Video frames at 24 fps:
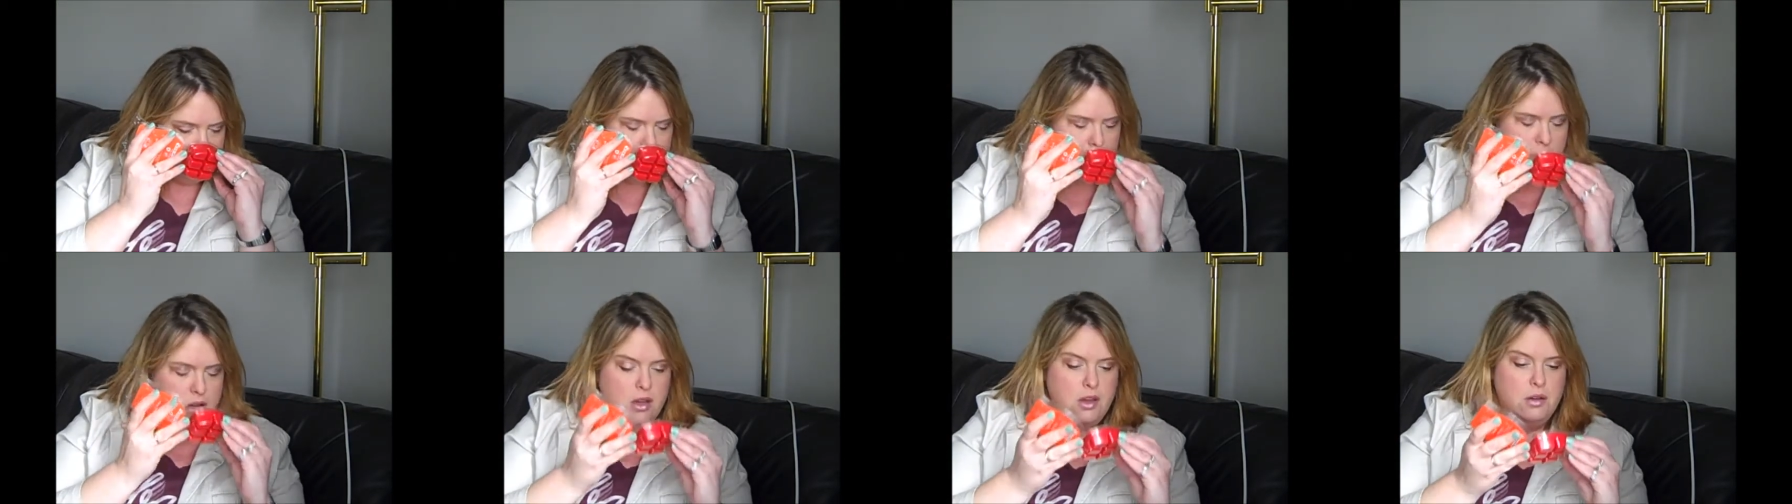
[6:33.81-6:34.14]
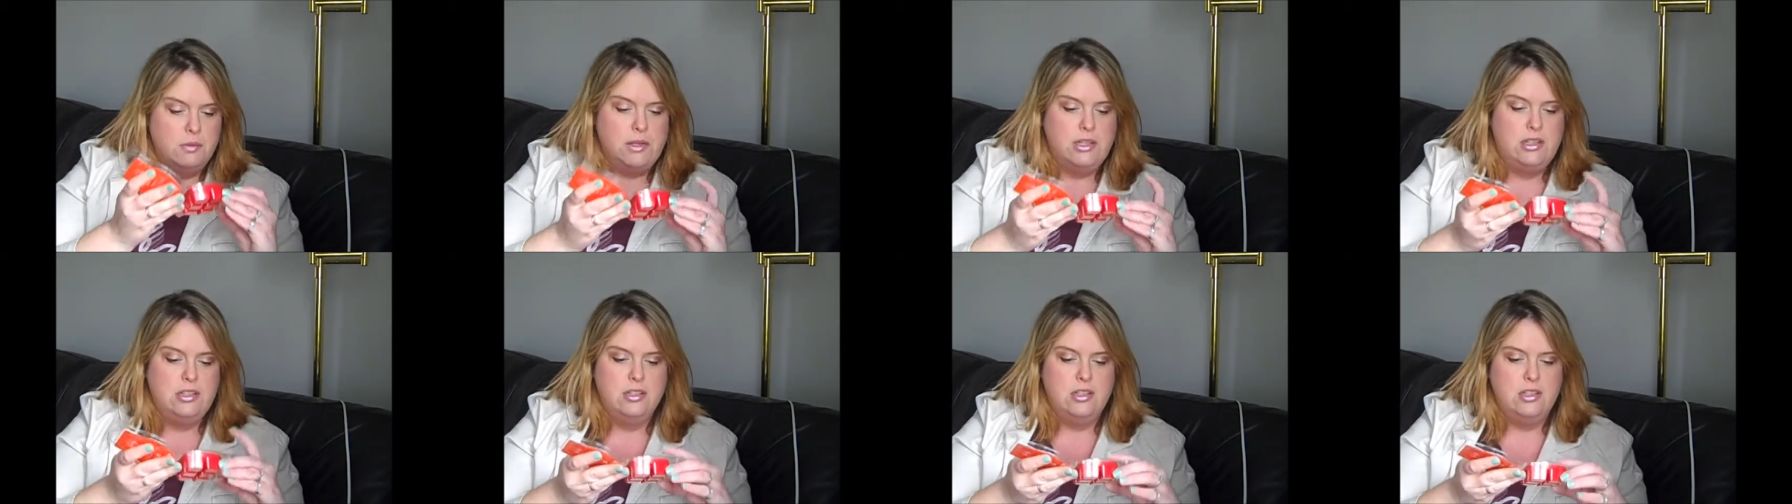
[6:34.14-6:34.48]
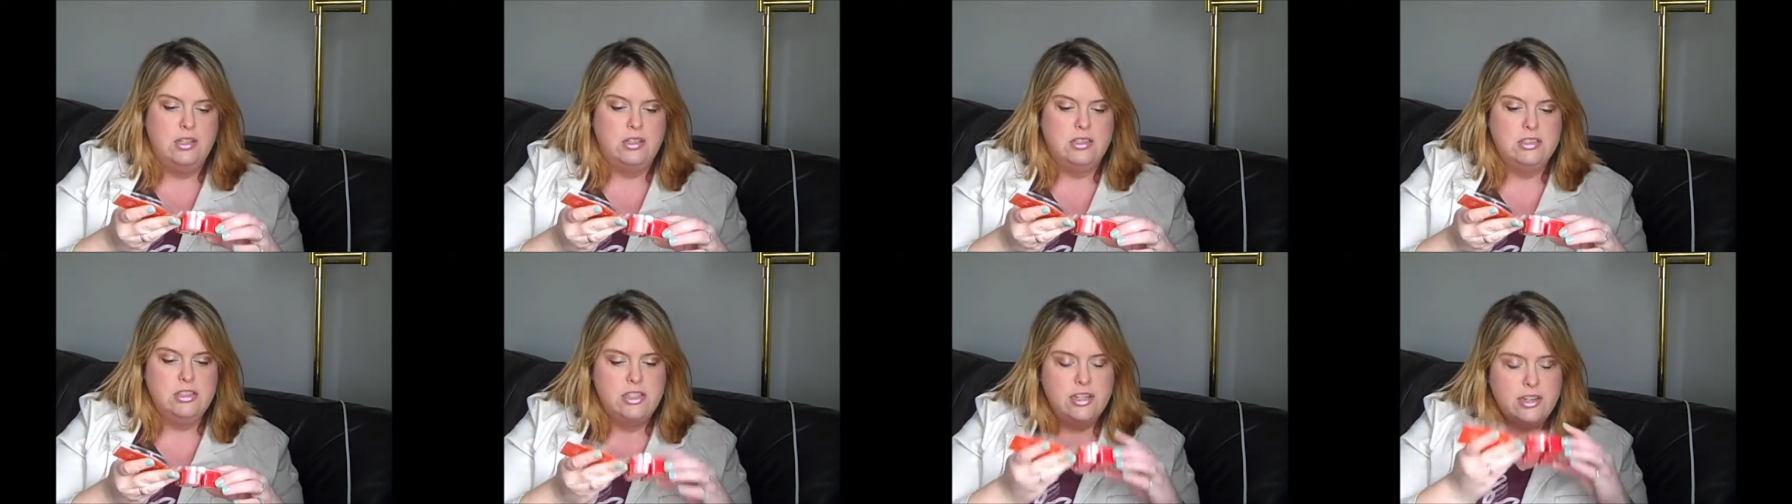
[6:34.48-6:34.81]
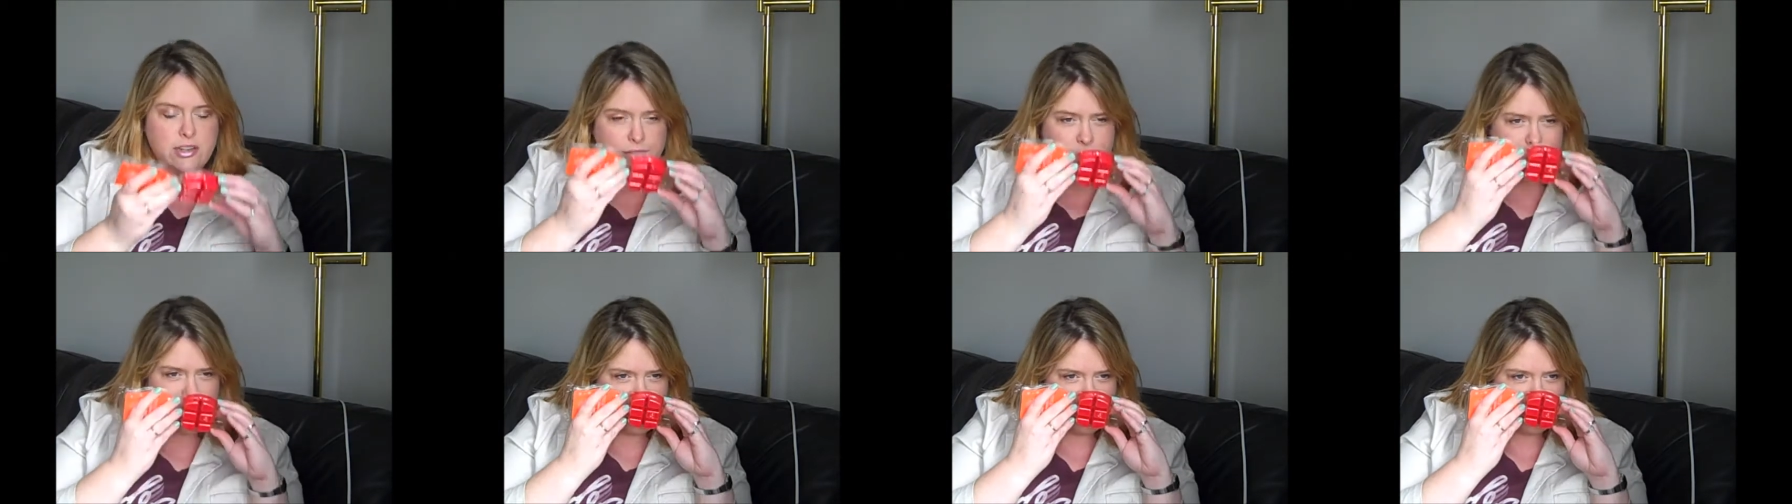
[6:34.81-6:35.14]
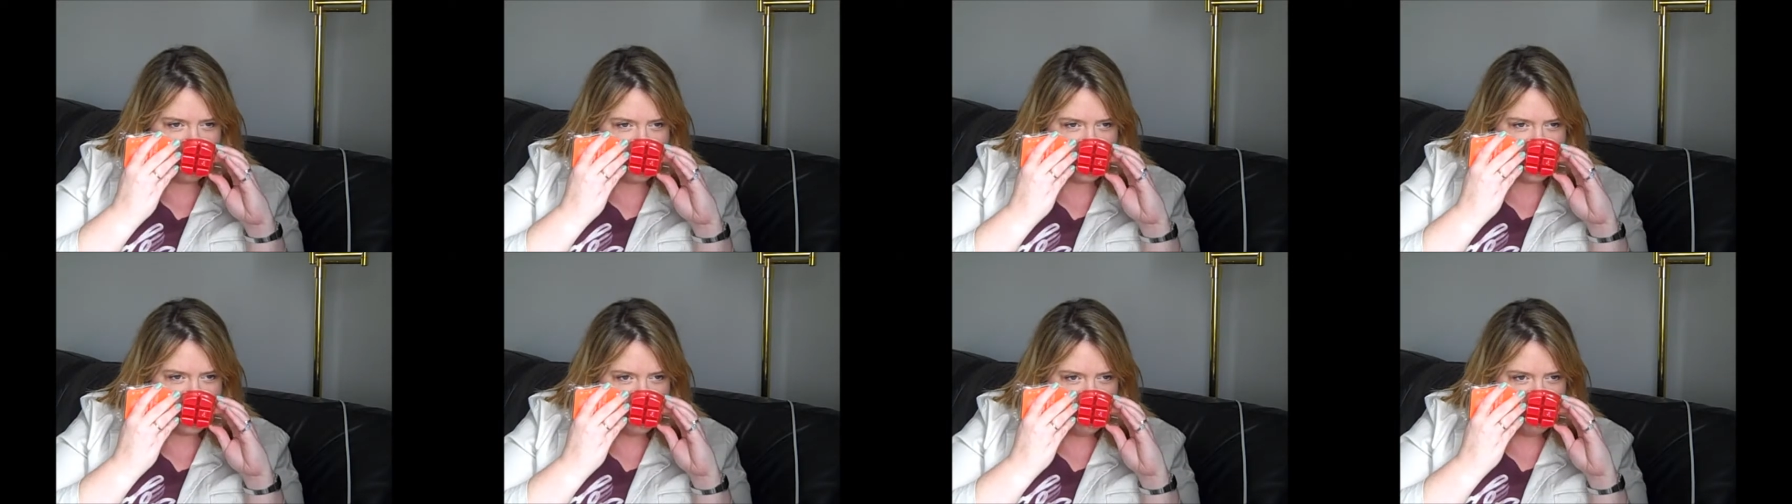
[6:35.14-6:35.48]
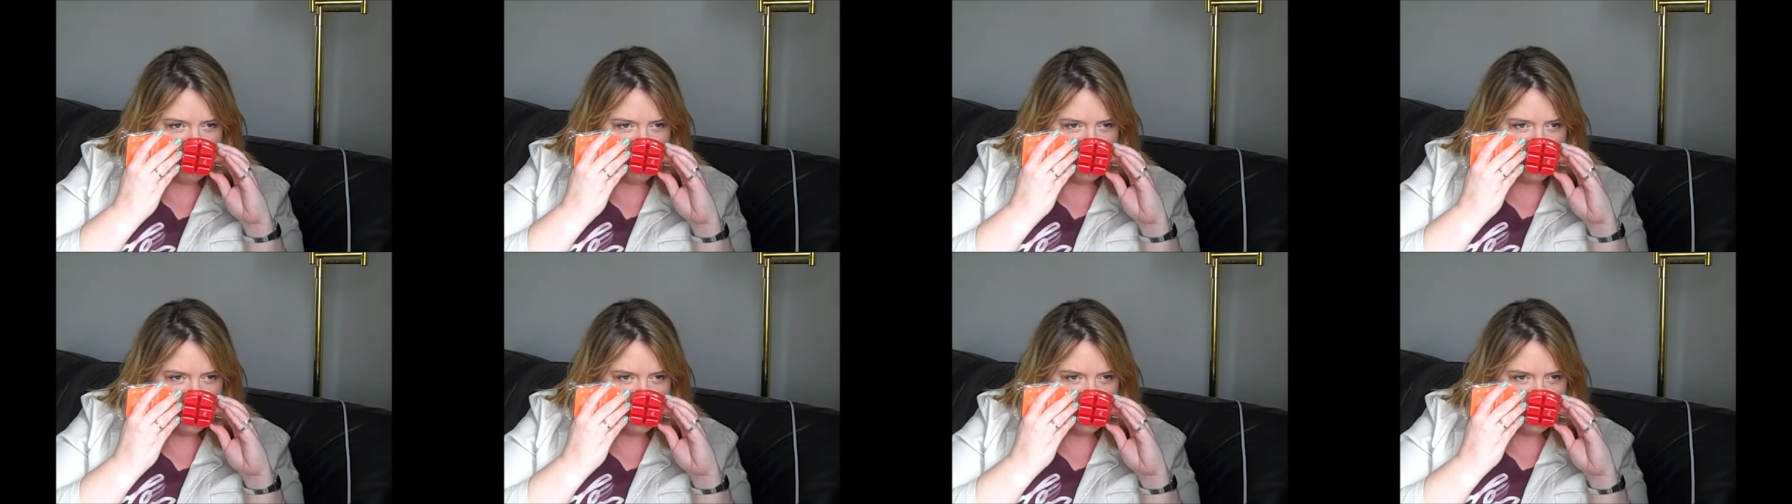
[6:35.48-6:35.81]
oh my gosh, it's just
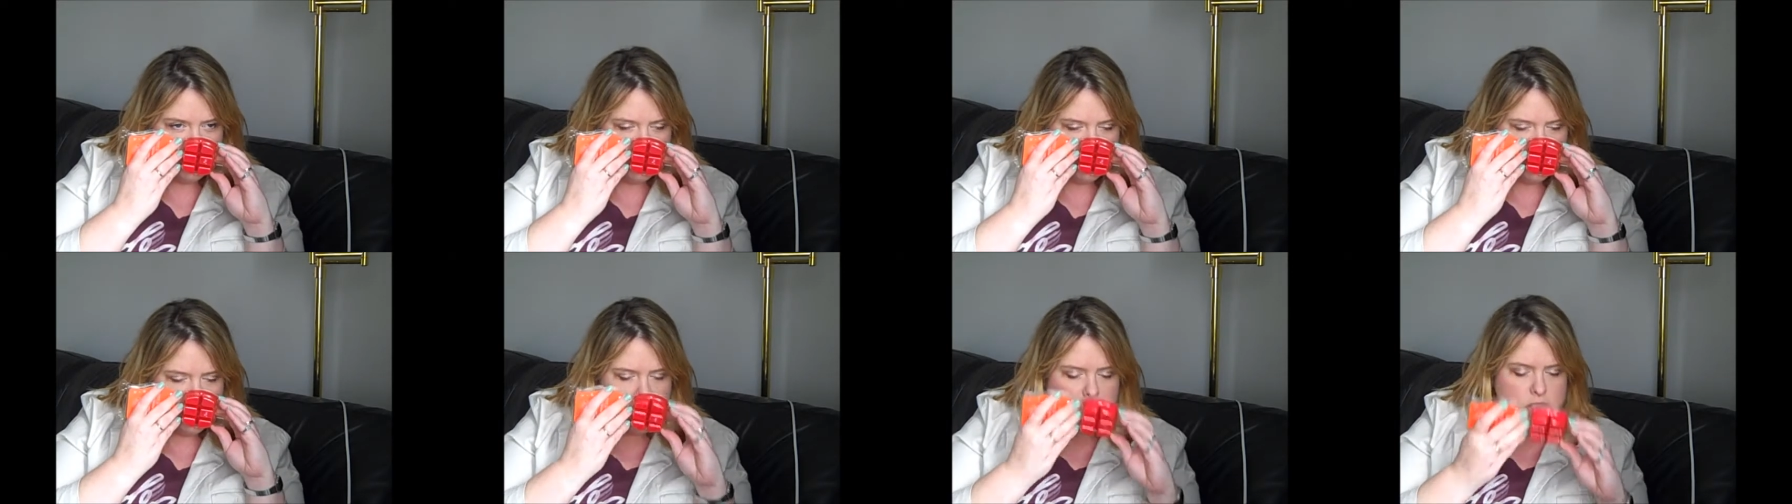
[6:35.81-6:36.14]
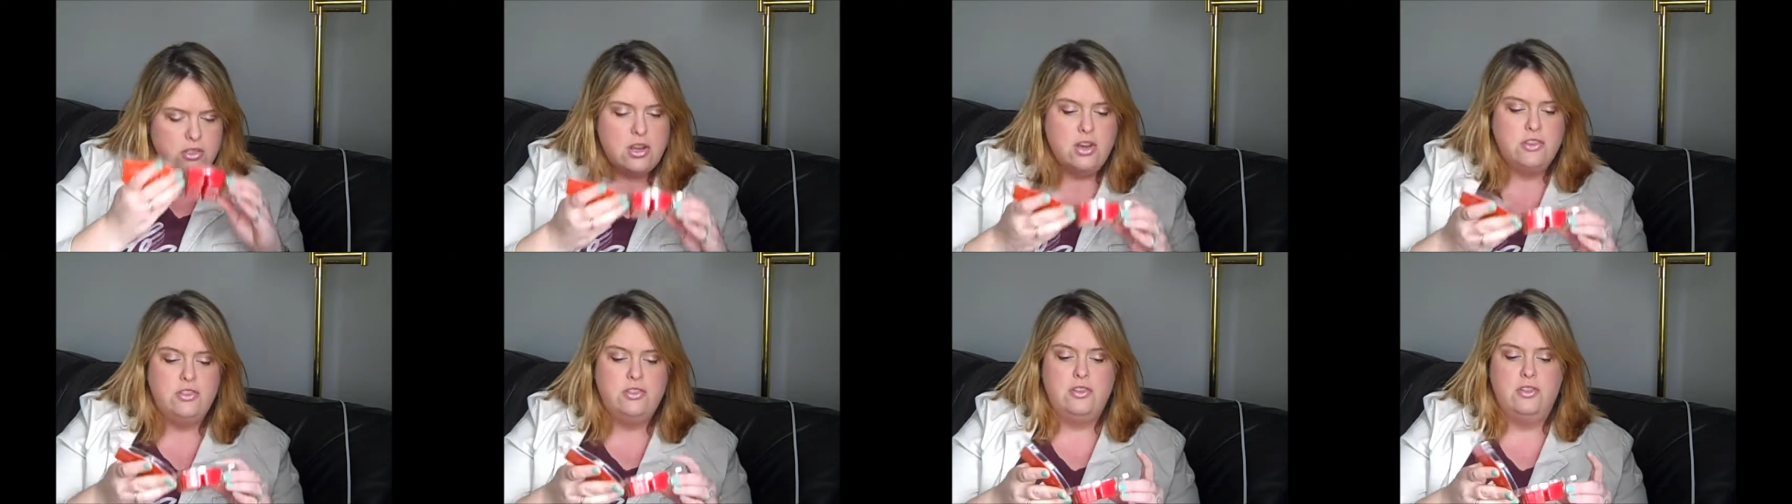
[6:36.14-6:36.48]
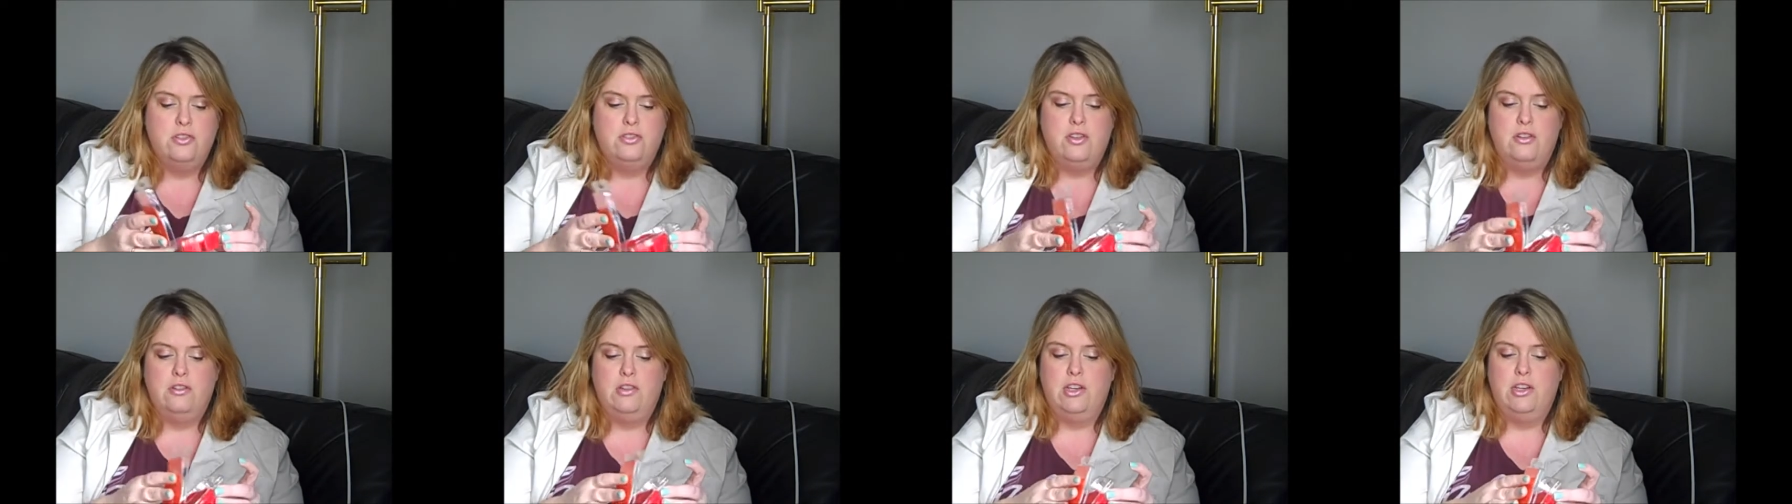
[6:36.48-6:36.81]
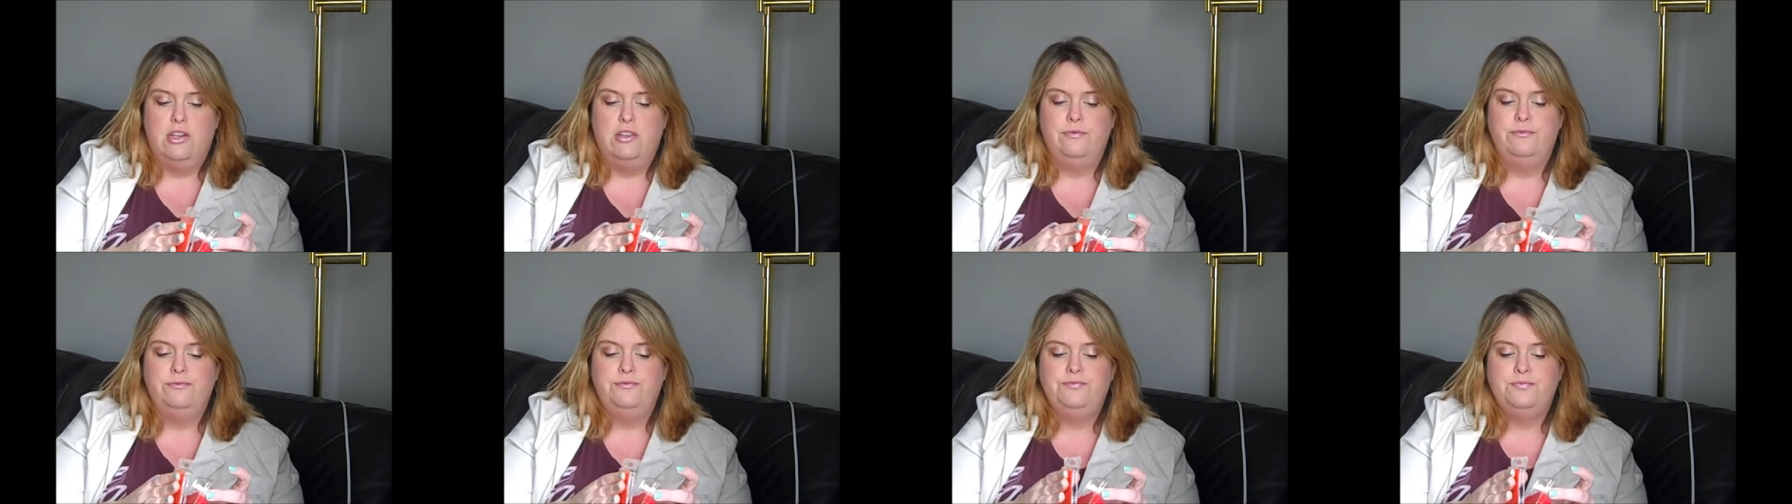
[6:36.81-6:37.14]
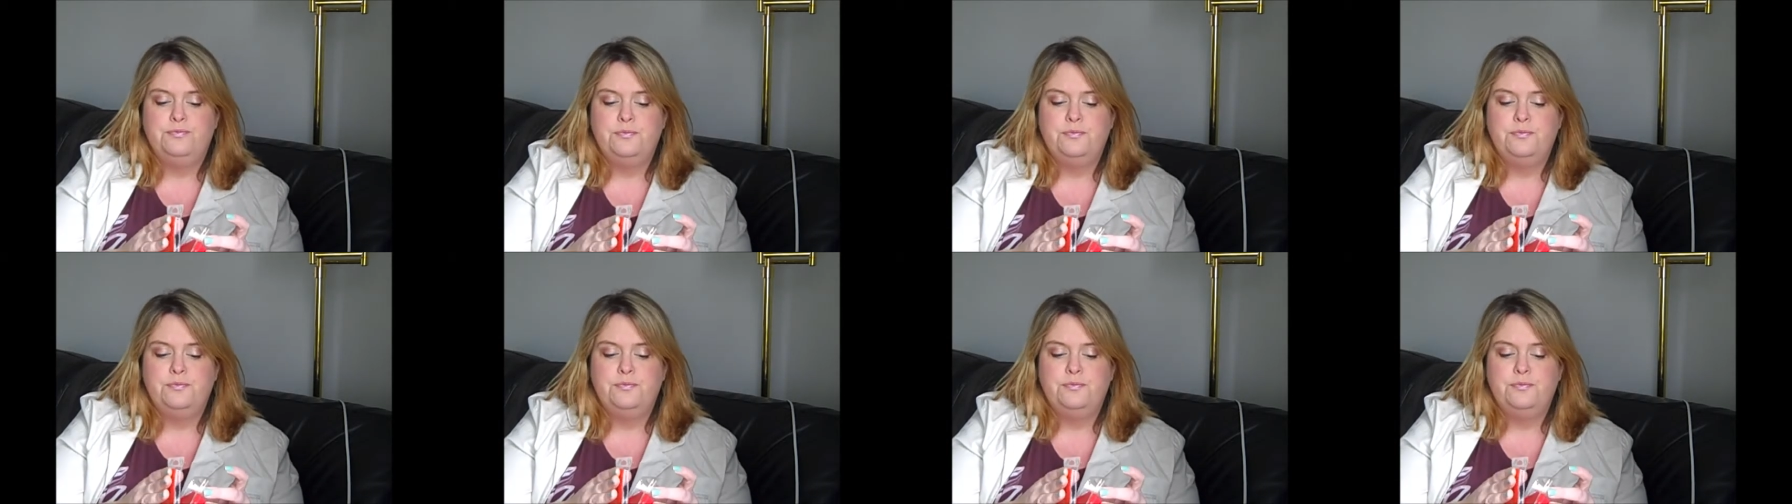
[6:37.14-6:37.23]
so good.